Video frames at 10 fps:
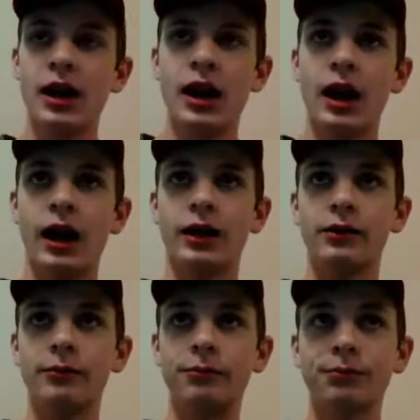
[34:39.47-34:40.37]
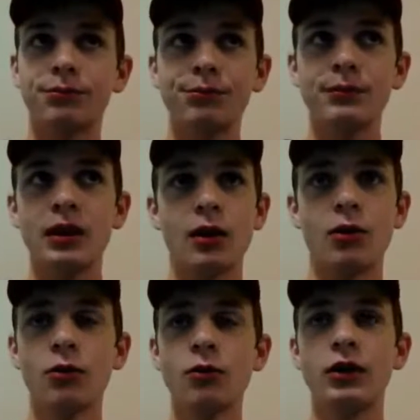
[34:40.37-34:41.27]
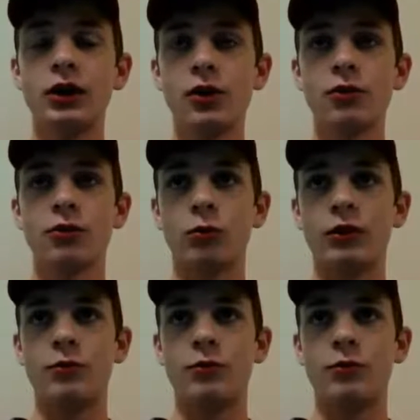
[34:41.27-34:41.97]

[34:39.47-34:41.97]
And through the years, we've